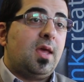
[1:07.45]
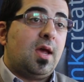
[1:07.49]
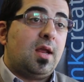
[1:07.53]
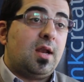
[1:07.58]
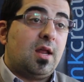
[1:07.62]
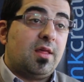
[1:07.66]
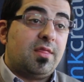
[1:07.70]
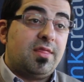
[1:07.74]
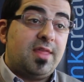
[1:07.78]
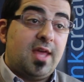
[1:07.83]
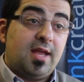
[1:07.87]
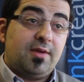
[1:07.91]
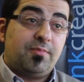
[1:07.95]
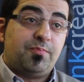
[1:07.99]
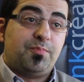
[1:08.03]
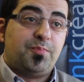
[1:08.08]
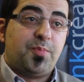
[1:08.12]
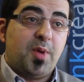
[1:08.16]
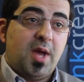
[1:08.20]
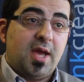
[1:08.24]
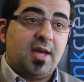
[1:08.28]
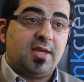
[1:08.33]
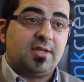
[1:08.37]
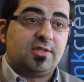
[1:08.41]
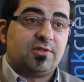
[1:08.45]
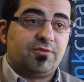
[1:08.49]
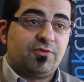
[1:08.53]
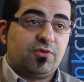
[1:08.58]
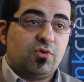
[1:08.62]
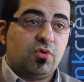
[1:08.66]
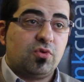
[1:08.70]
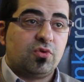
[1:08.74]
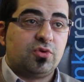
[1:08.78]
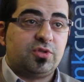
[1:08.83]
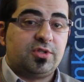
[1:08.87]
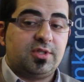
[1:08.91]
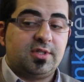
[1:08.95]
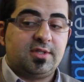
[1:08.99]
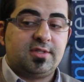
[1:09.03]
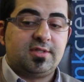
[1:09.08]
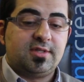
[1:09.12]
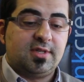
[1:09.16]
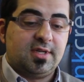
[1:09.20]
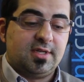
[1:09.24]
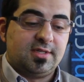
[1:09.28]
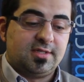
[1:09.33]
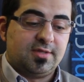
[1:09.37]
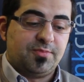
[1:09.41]
And now that base, of course,
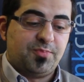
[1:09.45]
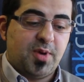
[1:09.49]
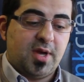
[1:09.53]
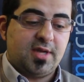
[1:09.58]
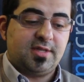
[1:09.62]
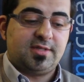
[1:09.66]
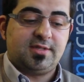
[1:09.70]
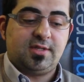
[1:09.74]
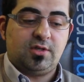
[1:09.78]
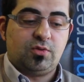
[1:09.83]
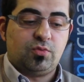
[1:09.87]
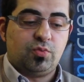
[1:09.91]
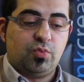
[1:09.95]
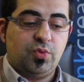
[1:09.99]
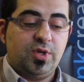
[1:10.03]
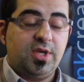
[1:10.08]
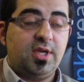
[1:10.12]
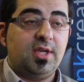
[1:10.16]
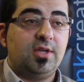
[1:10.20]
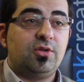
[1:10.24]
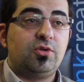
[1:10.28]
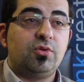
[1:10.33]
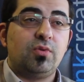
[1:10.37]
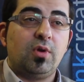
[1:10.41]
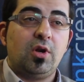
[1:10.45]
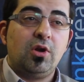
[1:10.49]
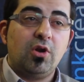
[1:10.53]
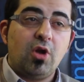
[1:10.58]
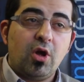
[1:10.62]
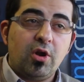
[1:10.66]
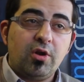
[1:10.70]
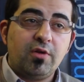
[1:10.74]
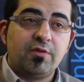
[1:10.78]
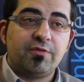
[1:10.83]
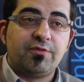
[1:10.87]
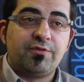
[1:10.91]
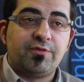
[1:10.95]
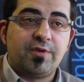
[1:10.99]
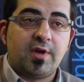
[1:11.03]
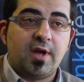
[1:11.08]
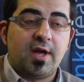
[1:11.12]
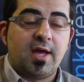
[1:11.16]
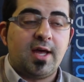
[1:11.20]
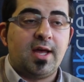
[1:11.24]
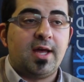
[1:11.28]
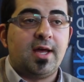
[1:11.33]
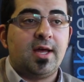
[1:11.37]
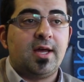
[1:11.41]
is a base that we do a lot of
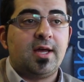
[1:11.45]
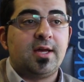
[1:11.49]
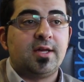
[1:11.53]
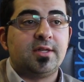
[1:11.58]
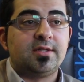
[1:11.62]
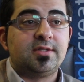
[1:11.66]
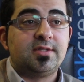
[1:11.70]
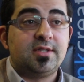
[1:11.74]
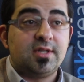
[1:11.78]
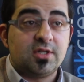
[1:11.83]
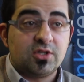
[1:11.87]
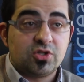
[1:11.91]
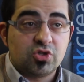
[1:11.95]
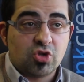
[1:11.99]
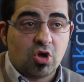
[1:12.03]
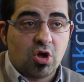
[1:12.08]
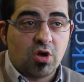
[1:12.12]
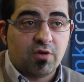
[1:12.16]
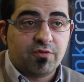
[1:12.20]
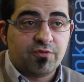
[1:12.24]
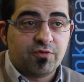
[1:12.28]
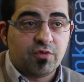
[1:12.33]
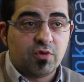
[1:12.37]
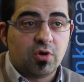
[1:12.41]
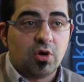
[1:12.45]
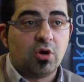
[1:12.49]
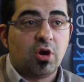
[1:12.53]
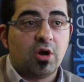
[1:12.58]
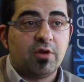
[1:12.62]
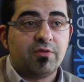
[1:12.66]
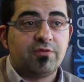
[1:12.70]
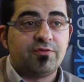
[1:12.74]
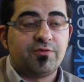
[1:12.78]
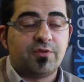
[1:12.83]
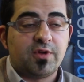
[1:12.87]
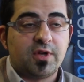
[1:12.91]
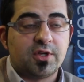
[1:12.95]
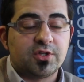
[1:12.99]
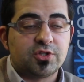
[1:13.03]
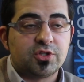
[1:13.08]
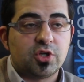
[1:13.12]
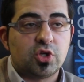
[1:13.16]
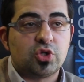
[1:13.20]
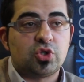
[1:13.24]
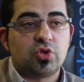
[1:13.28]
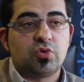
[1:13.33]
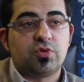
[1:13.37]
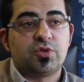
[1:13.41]
CSR for and a lot of
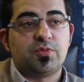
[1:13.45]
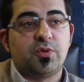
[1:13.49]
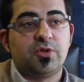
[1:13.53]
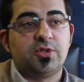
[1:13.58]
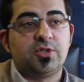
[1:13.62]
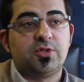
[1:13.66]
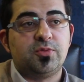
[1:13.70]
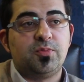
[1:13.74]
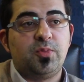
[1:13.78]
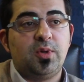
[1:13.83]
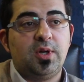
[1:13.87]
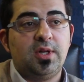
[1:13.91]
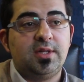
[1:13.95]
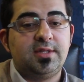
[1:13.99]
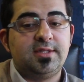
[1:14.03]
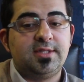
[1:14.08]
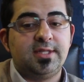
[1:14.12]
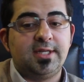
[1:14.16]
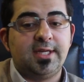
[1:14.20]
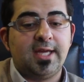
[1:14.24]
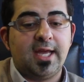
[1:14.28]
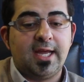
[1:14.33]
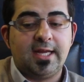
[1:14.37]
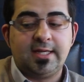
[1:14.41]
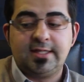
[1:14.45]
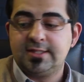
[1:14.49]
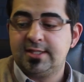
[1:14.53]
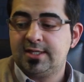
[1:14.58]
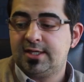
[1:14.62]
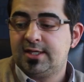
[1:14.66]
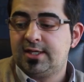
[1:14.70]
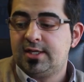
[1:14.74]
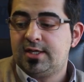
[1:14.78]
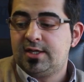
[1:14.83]
social responsibility. And,